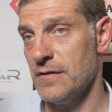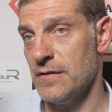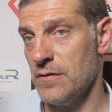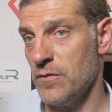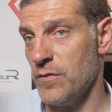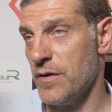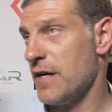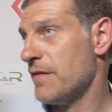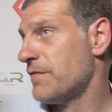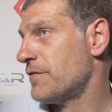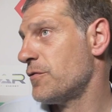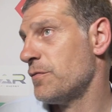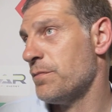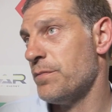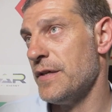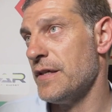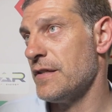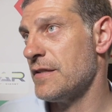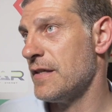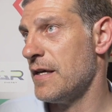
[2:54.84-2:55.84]
we have to
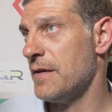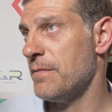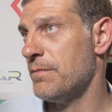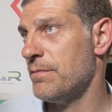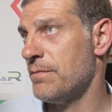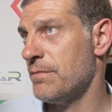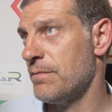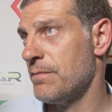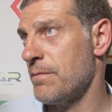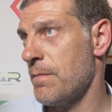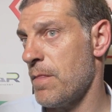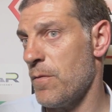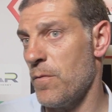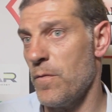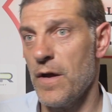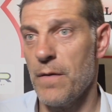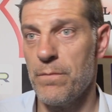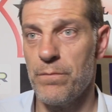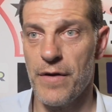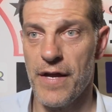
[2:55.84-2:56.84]
beat them.
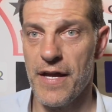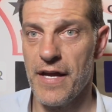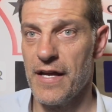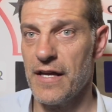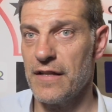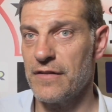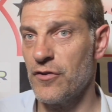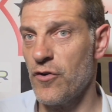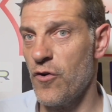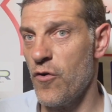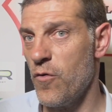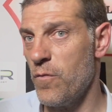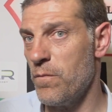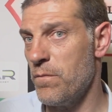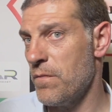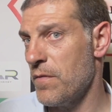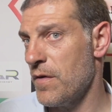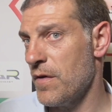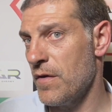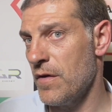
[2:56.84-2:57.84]
We are playing at
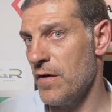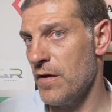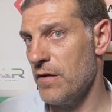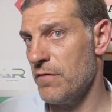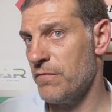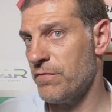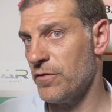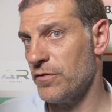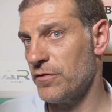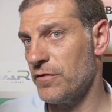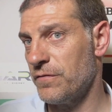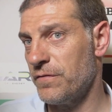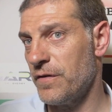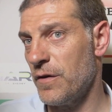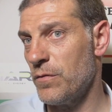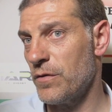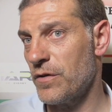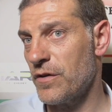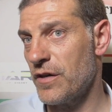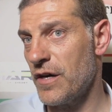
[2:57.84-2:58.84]
home in front of
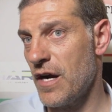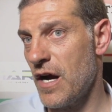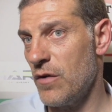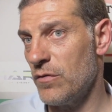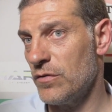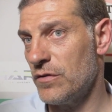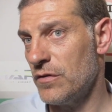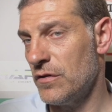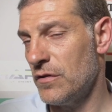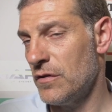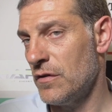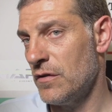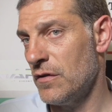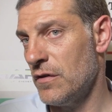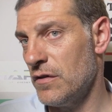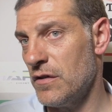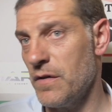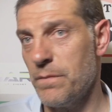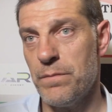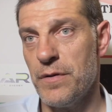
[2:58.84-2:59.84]
our crowd.
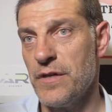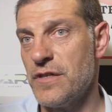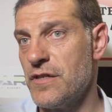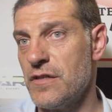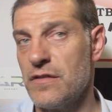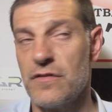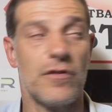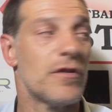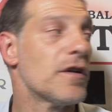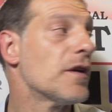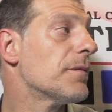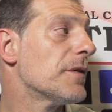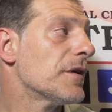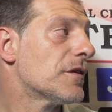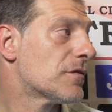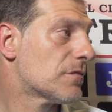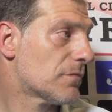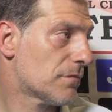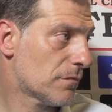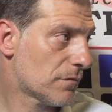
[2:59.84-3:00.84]
The pitch is going to
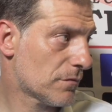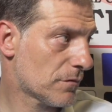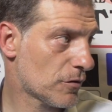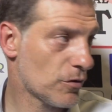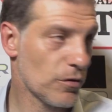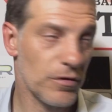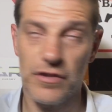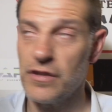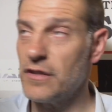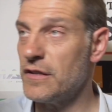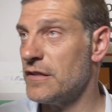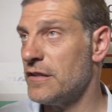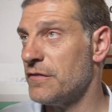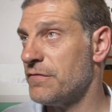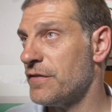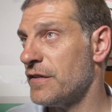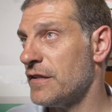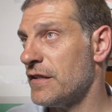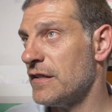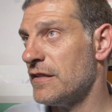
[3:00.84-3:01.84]
be totally
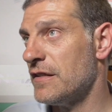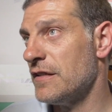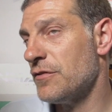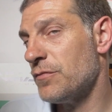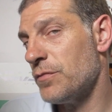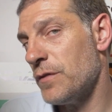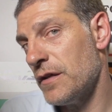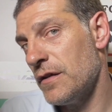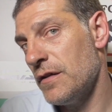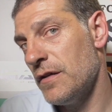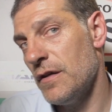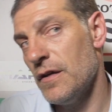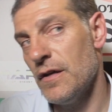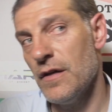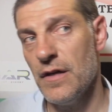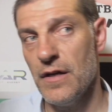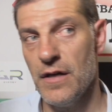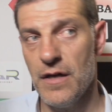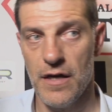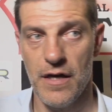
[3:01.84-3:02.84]
different than this one,
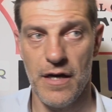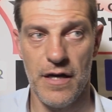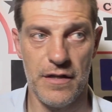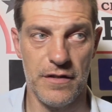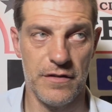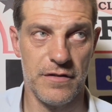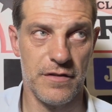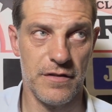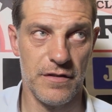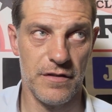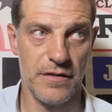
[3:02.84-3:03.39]
and